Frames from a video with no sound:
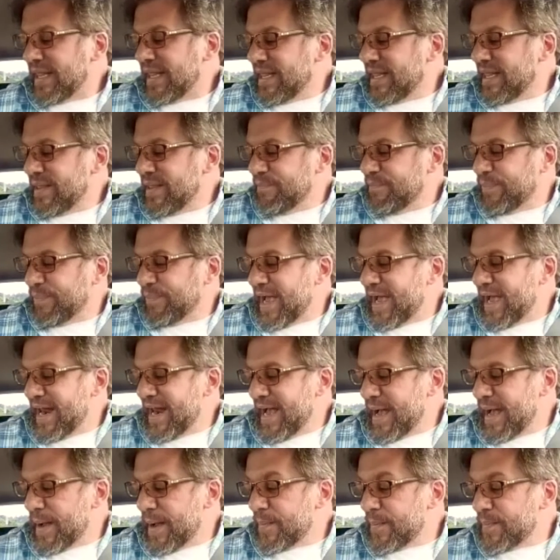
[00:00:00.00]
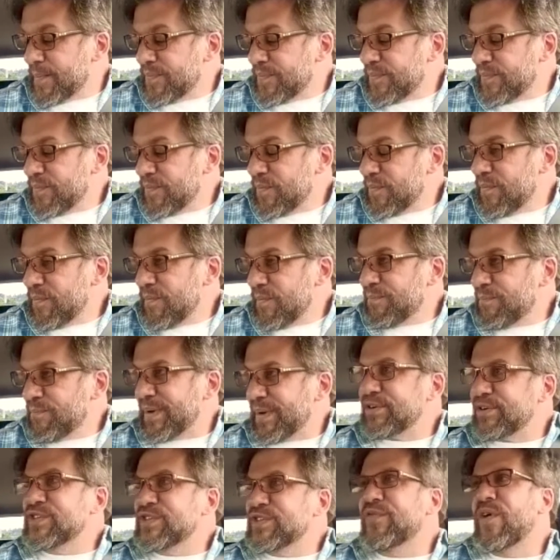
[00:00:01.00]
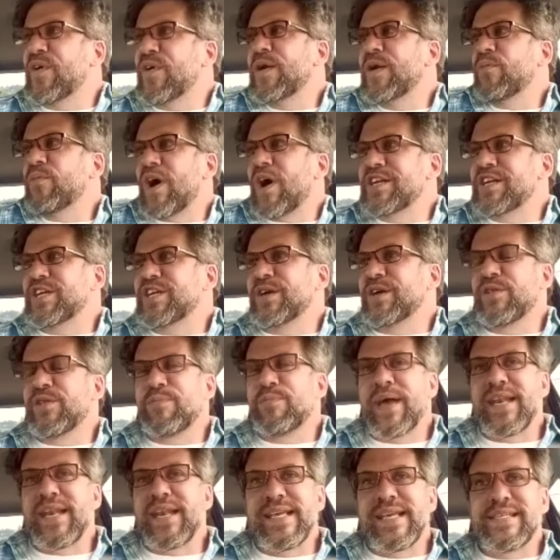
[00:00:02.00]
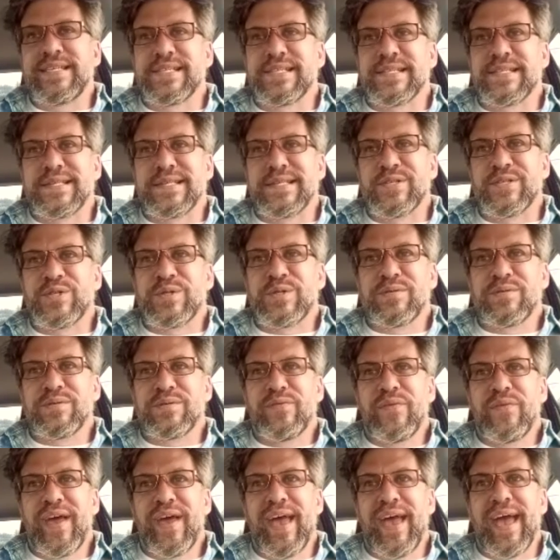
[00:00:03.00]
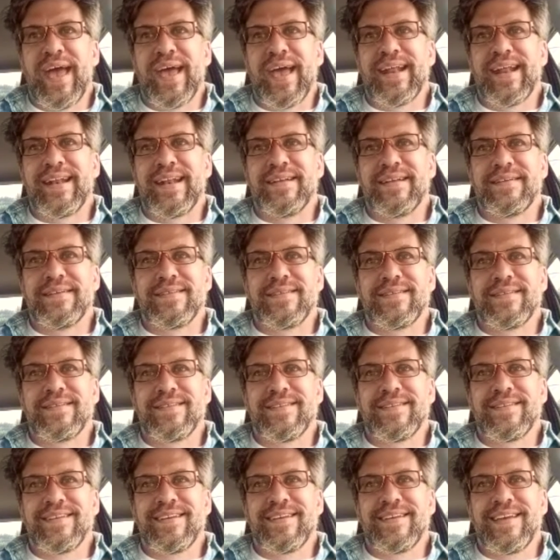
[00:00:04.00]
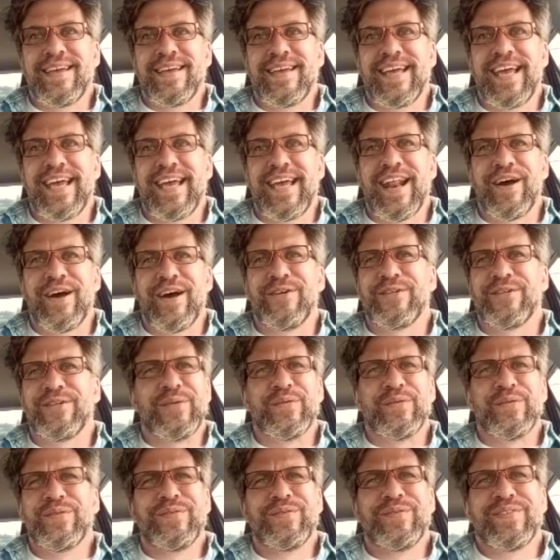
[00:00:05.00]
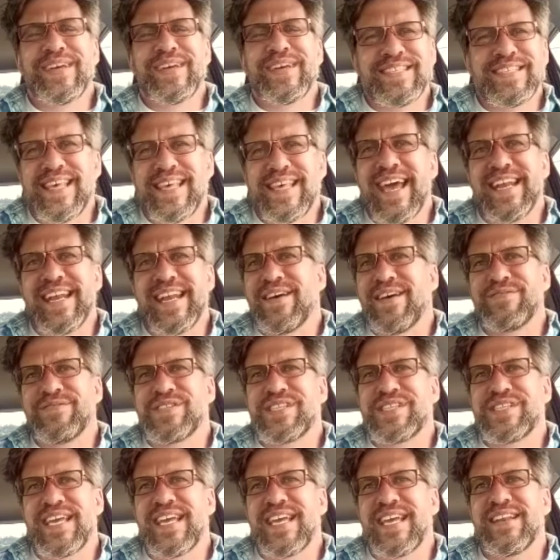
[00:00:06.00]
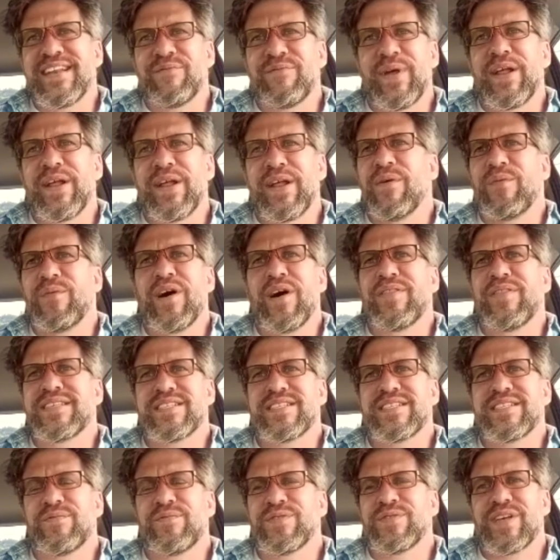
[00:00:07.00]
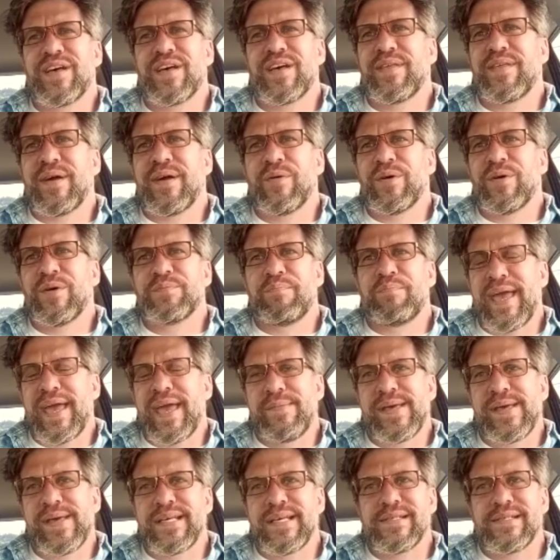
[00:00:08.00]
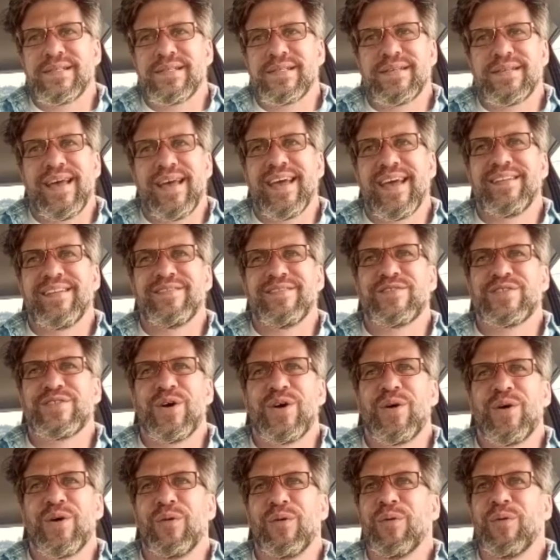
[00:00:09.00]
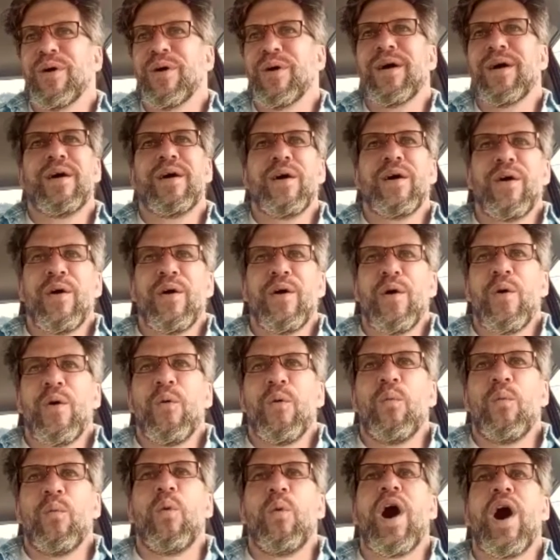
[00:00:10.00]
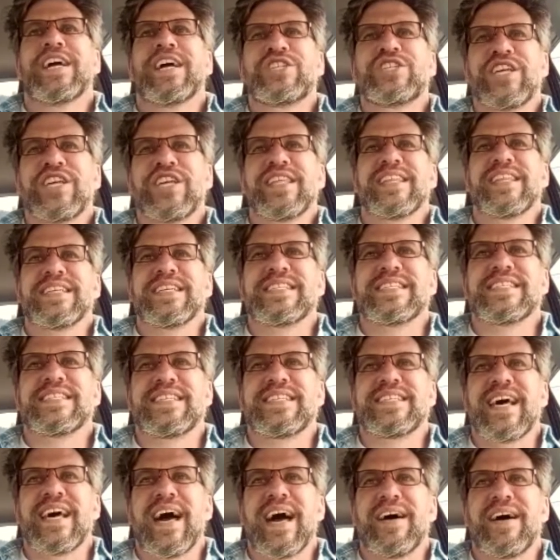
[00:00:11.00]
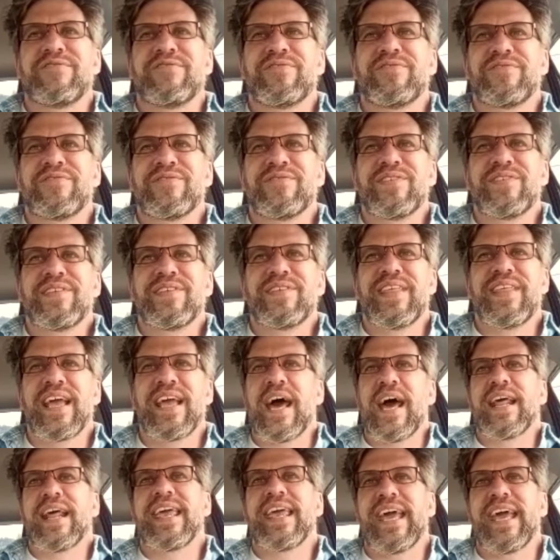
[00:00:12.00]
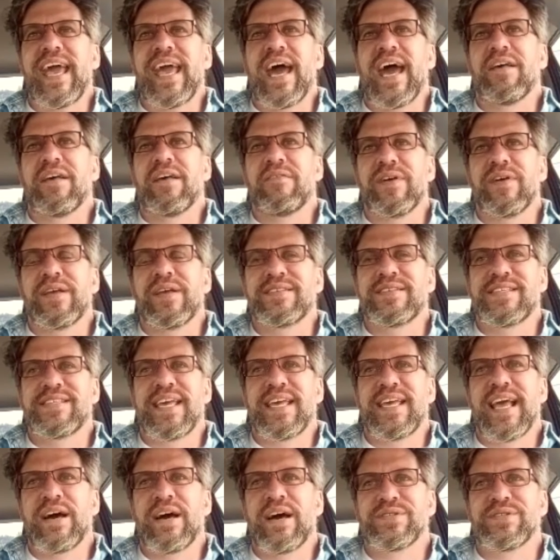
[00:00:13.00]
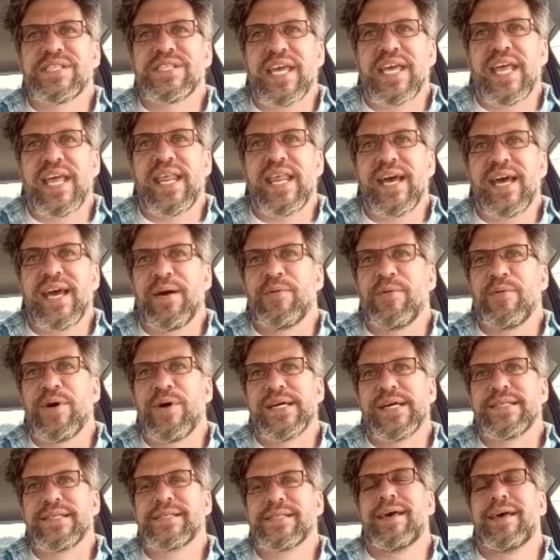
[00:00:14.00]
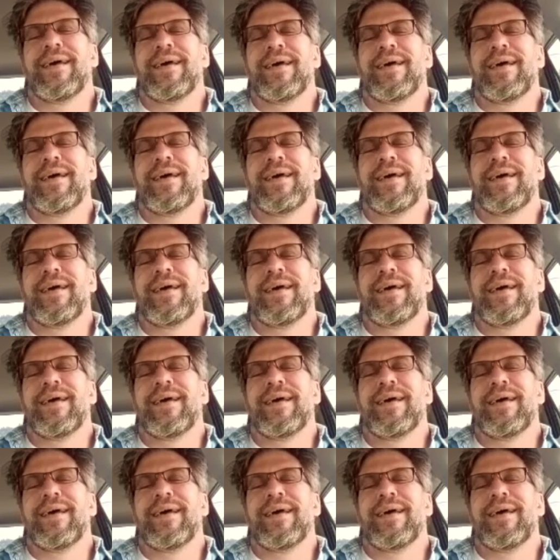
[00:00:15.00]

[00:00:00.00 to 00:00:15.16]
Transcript: But it was fun watching it with my nieces, and because they had never seen while that stuff was on, they were all babies, and so watching this stuff, they got a kick out of it, seeing how skinny I was.